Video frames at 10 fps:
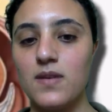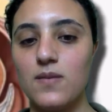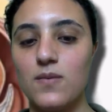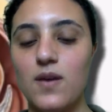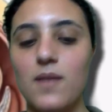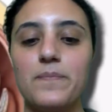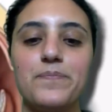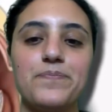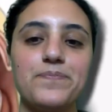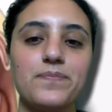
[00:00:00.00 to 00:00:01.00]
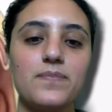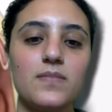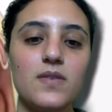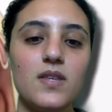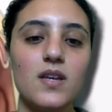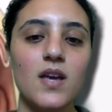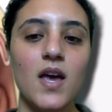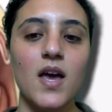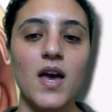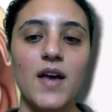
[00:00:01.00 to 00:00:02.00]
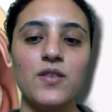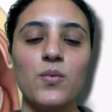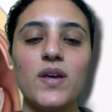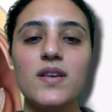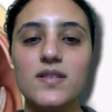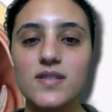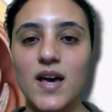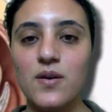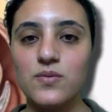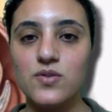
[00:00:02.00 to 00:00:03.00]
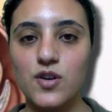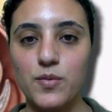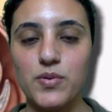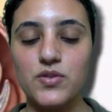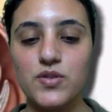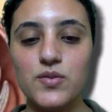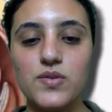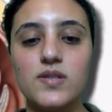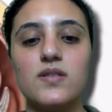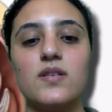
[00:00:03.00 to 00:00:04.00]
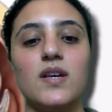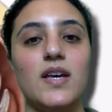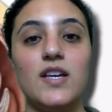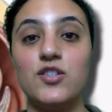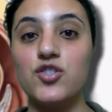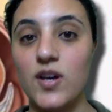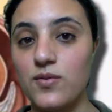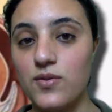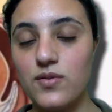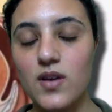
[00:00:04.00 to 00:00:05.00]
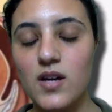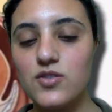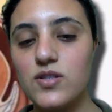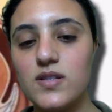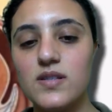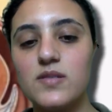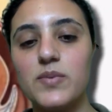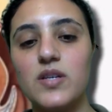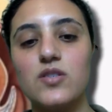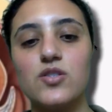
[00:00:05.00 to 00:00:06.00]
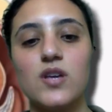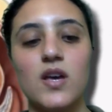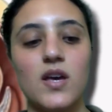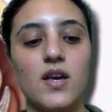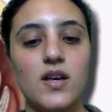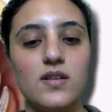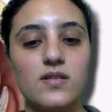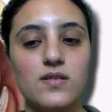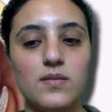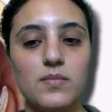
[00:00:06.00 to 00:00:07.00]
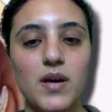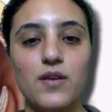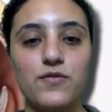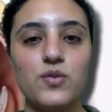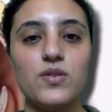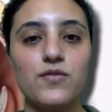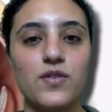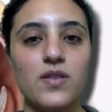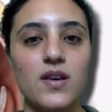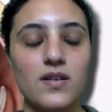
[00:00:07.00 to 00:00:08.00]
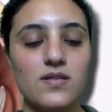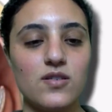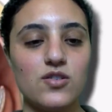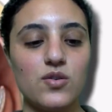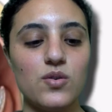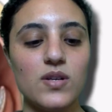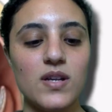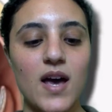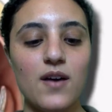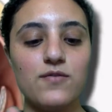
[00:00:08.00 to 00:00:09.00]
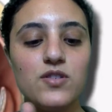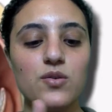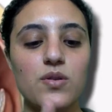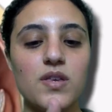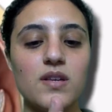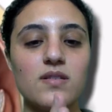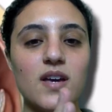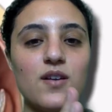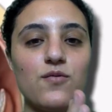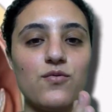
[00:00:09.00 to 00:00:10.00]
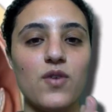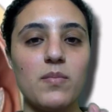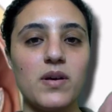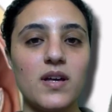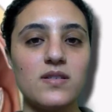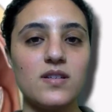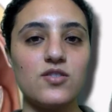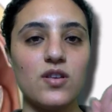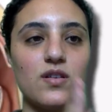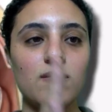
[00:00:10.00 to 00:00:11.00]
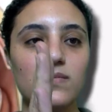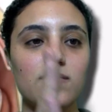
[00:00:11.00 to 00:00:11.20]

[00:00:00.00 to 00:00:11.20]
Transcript: Okay? And the way that sounds are produced in general, not just in speech, is by a few different things. So you can have two things kind of rub against each other,